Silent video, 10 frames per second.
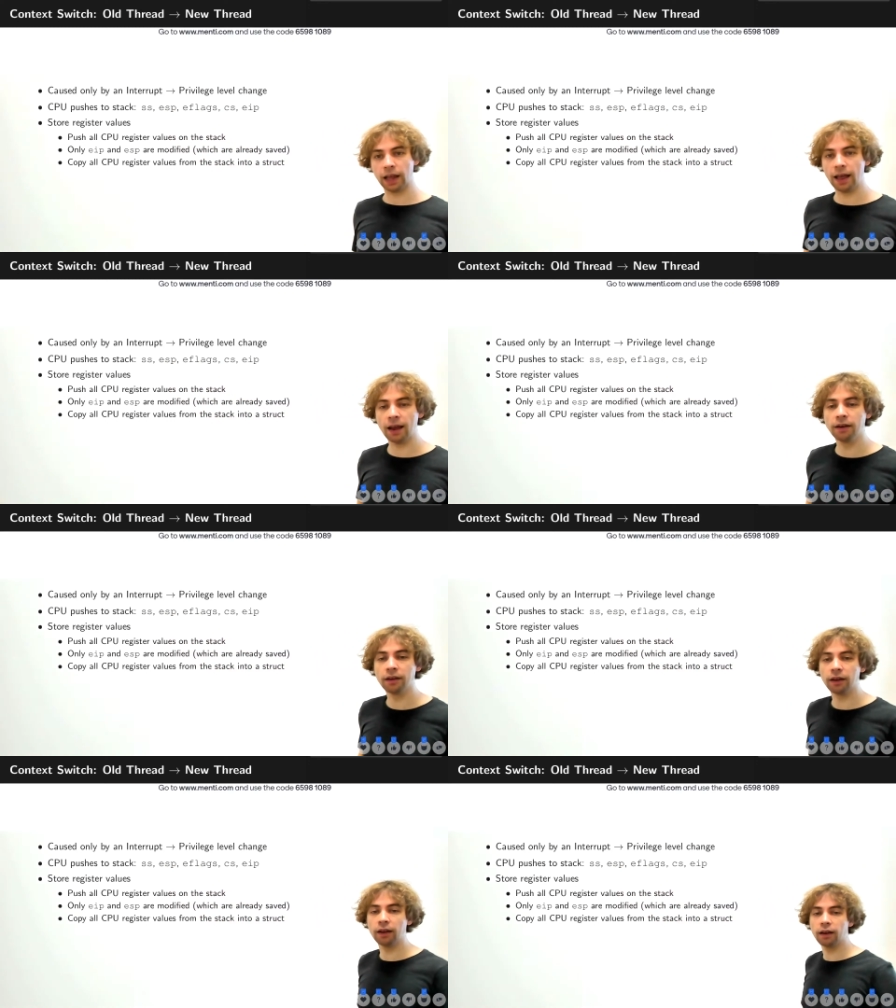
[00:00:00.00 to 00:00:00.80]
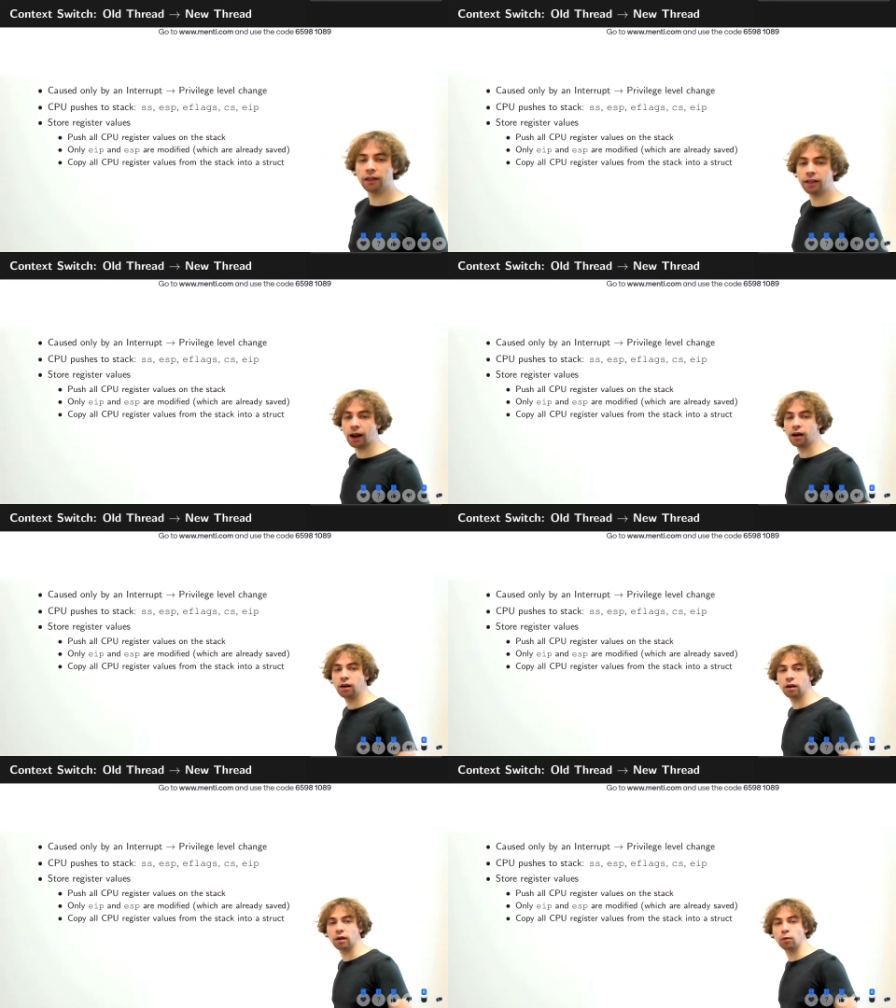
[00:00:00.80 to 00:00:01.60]
And
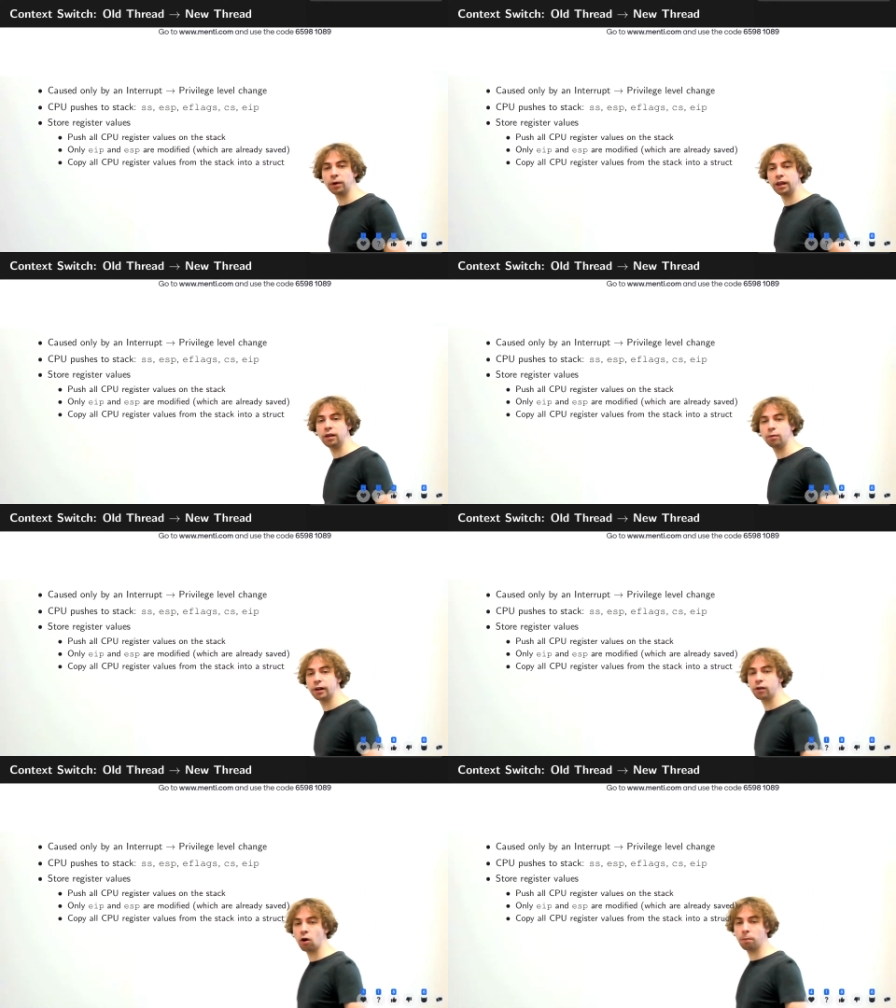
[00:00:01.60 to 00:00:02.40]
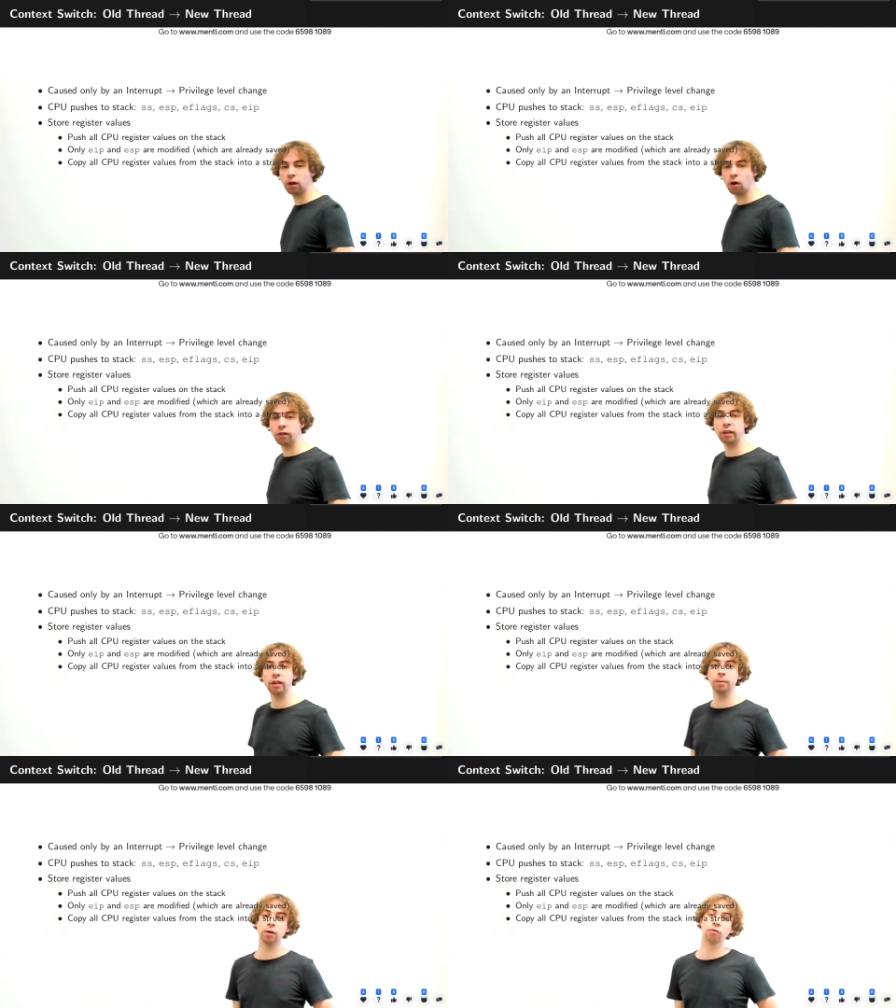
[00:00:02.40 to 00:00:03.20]
then we will copy all the
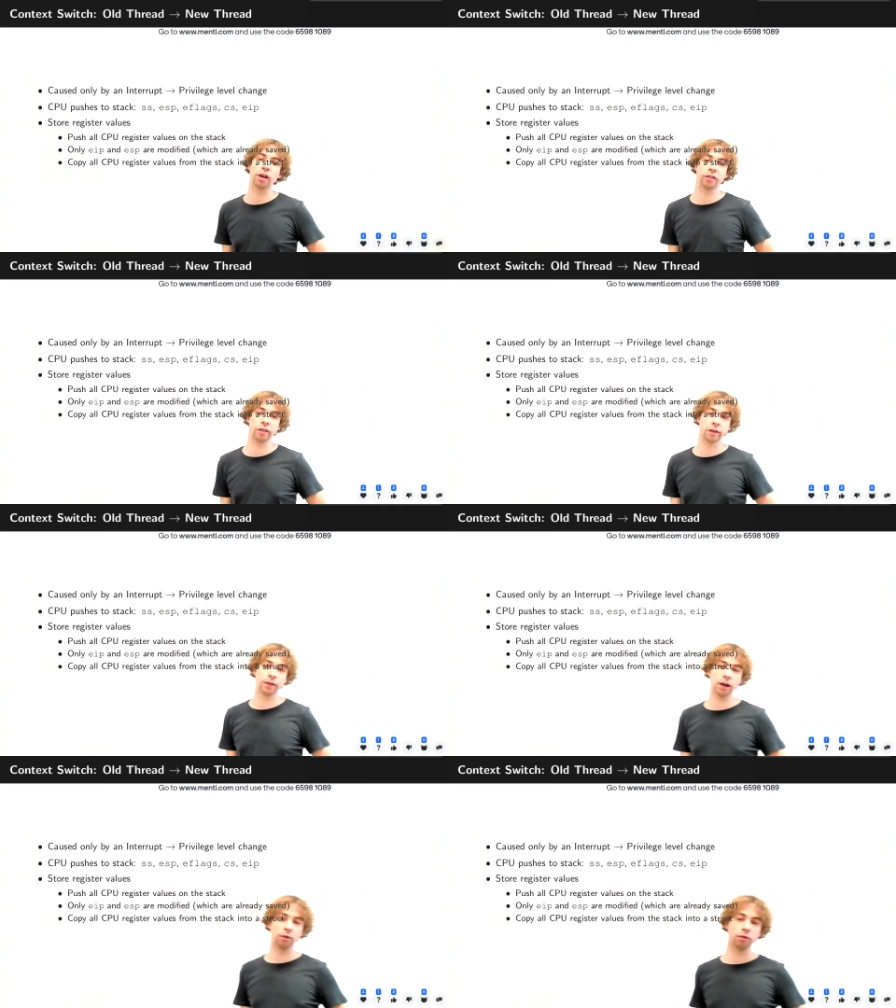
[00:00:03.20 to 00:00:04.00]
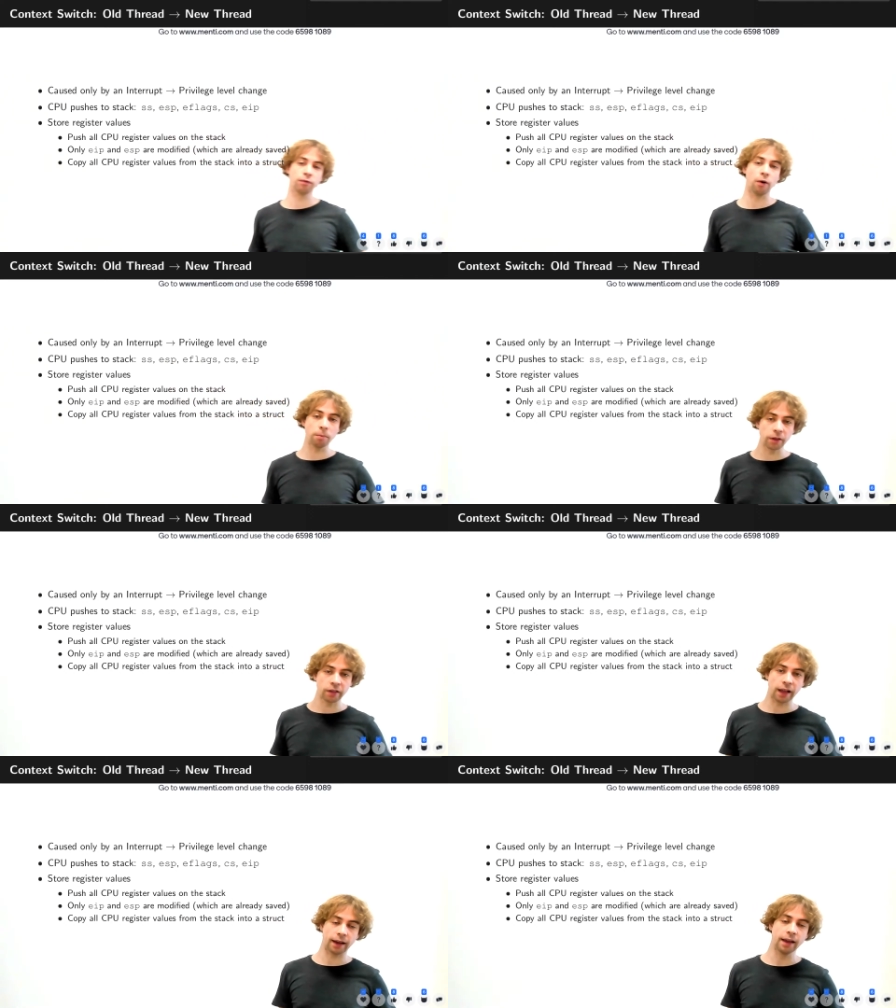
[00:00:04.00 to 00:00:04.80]
CPU register values from the
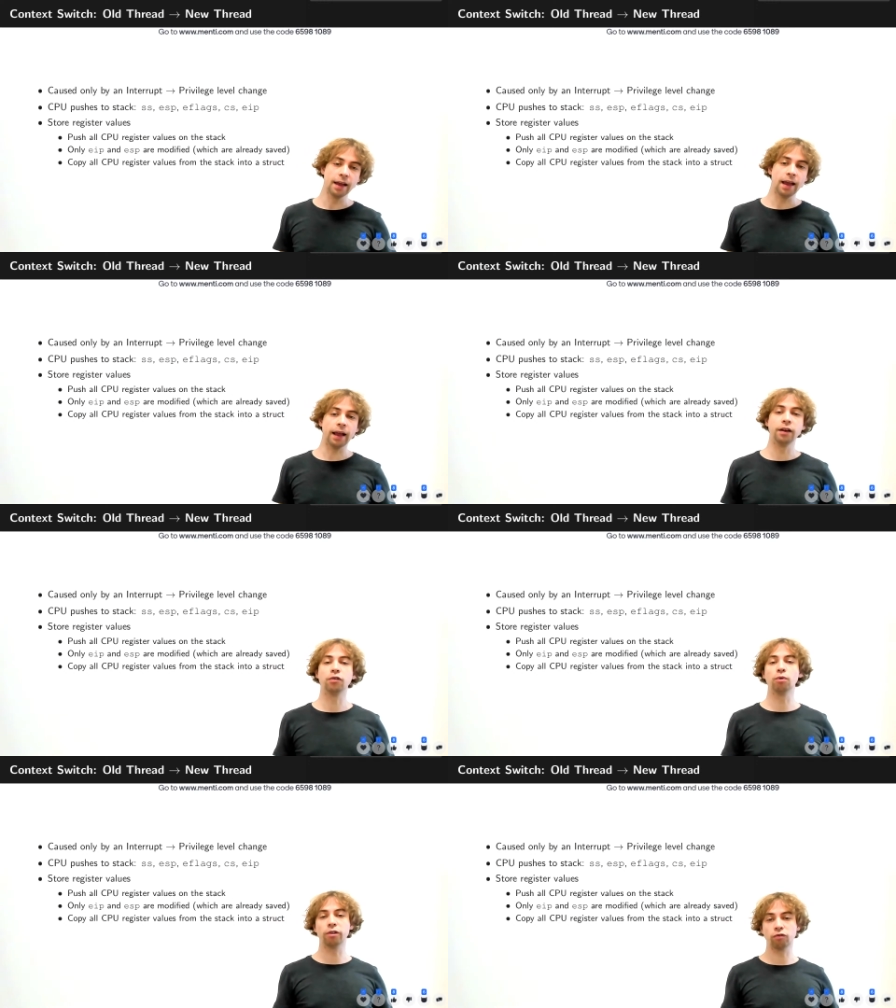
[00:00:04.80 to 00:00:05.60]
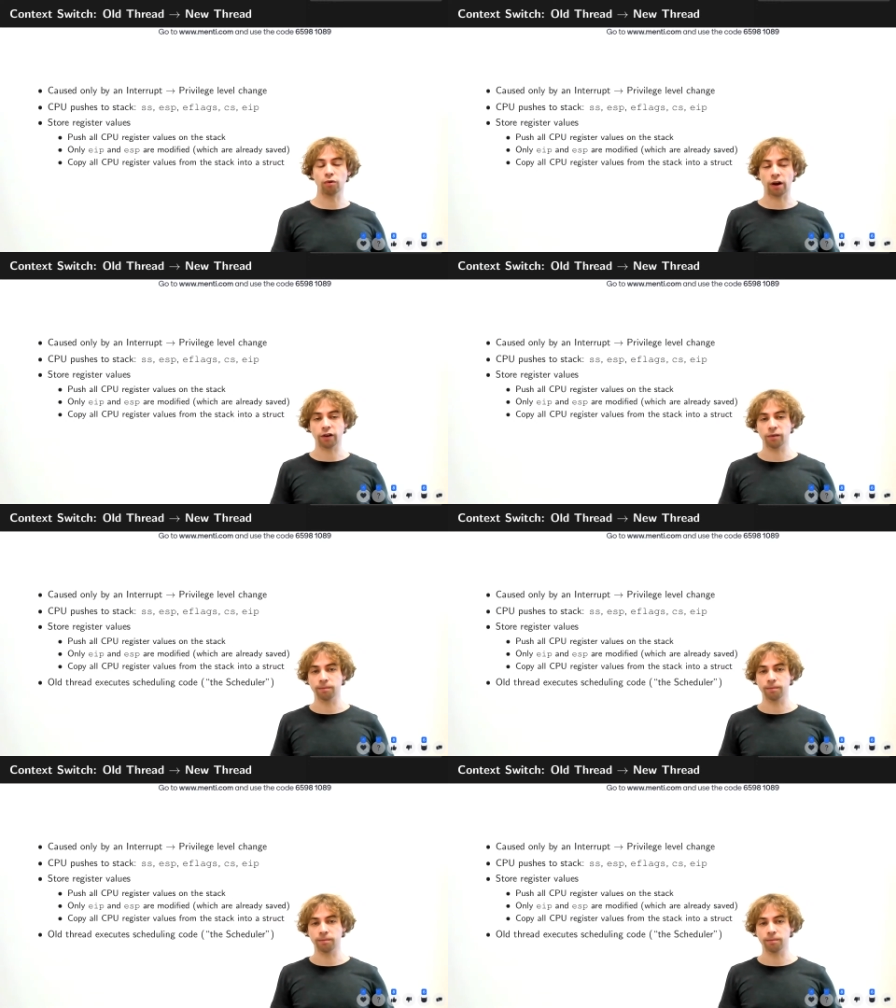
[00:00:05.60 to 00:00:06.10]
stack into a struct.